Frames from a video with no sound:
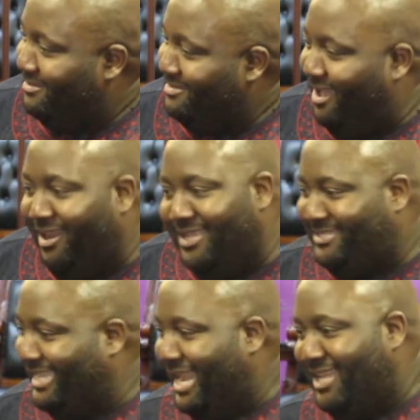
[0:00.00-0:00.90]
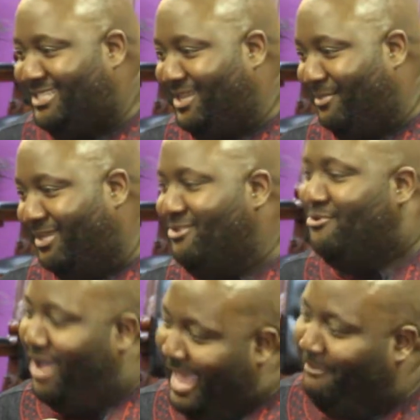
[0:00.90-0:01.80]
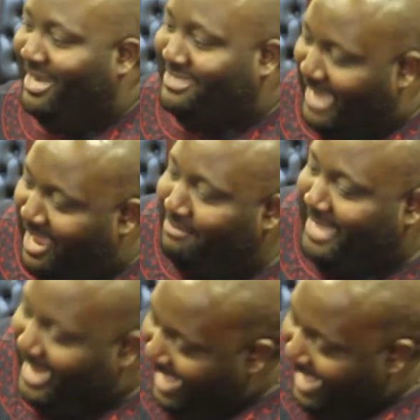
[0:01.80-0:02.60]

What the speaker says: Y'all ain't saying that to me. You know how many times that